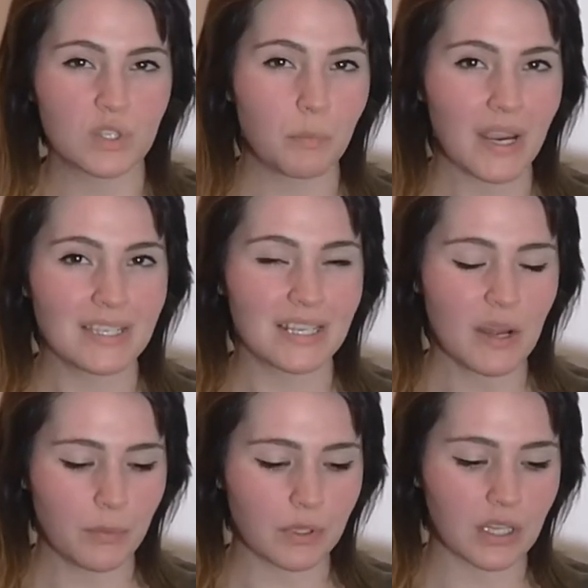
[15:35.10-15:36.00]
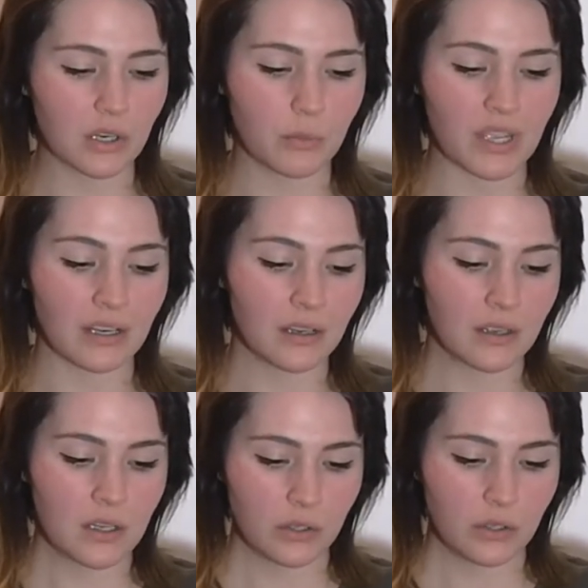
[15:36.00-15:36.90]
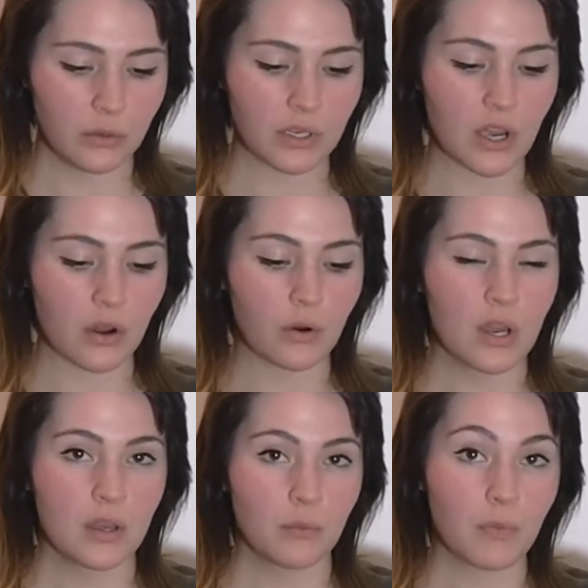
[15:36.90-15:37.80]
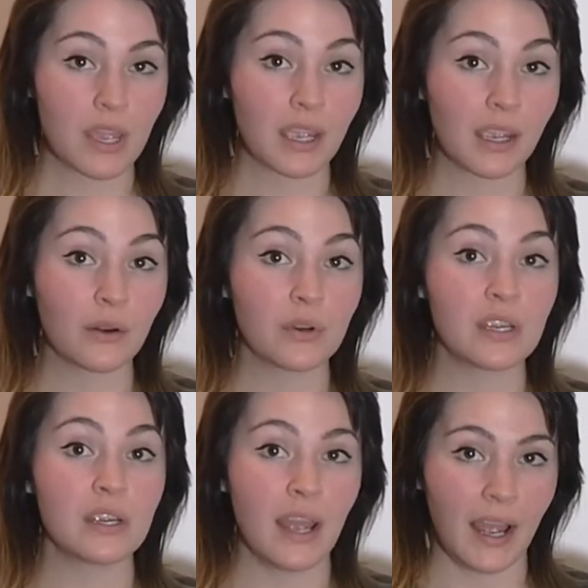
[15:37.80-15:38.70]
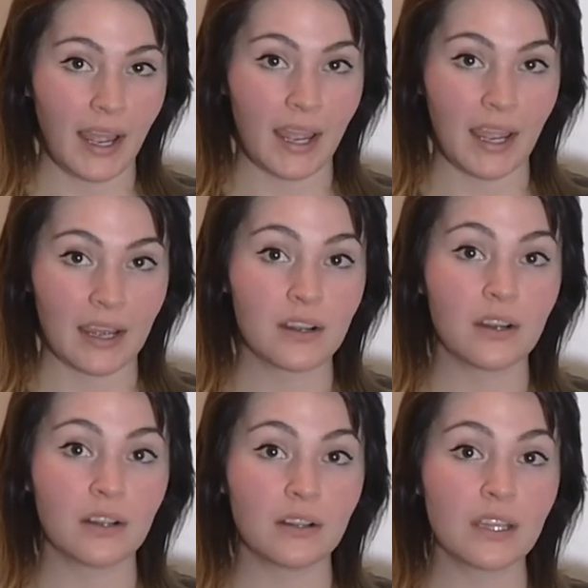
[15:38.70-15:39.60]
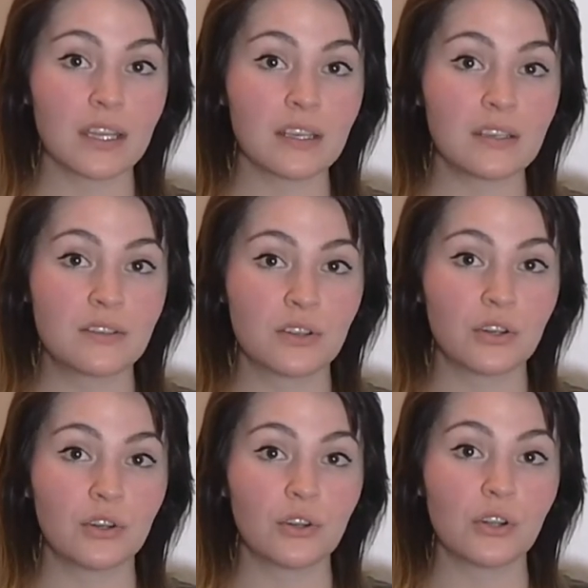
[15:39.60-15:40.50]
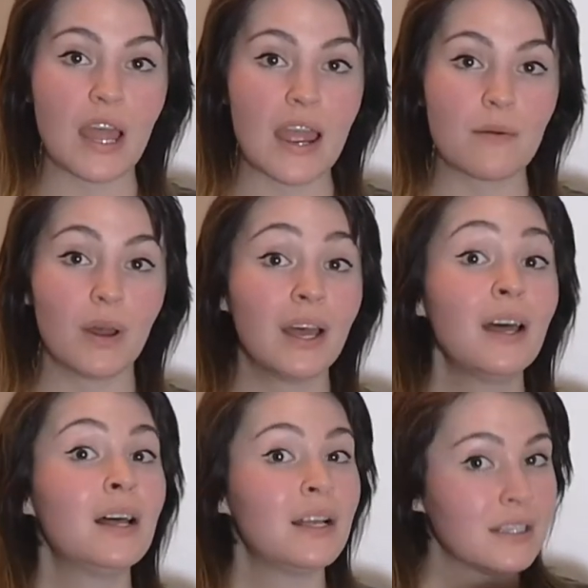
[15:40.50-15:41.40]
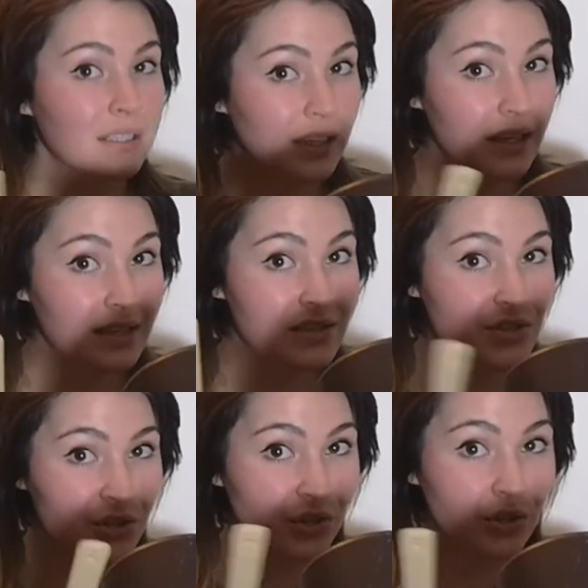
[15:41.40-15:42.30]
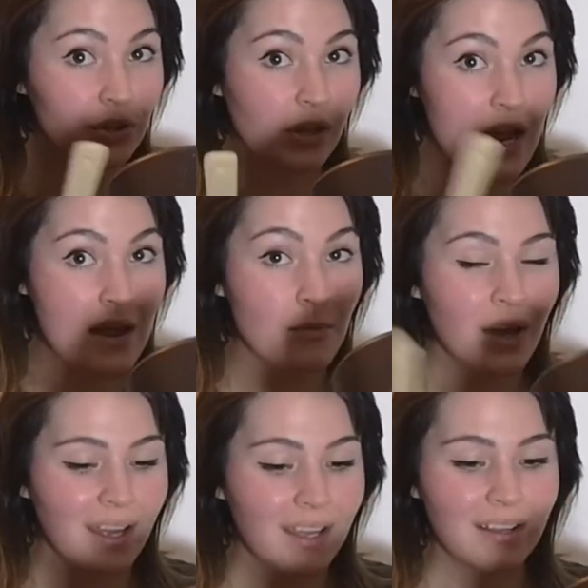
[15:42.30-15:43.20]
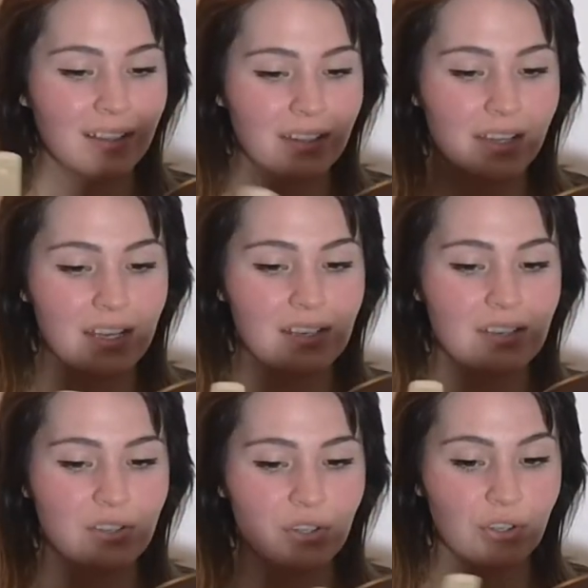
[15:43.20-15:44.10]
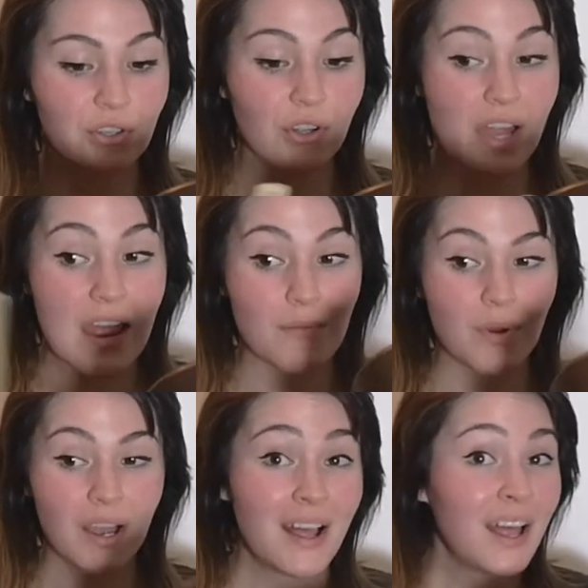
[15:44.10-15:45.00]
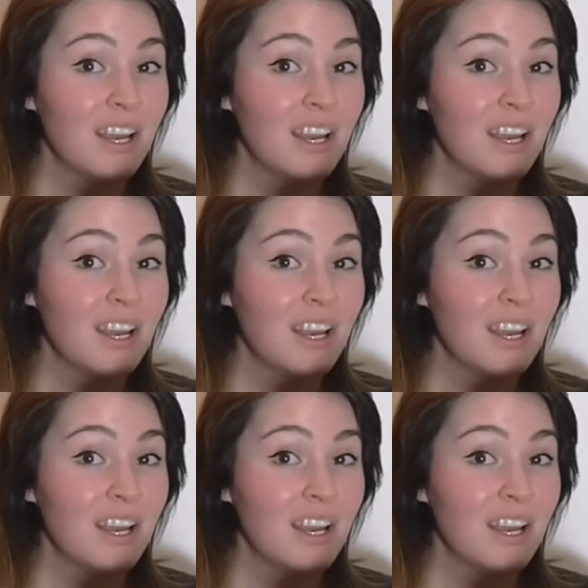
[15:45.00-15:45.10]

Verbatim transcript: spice it up a little bit. You could go, Mary had a little lamb, little lamb, little lamb.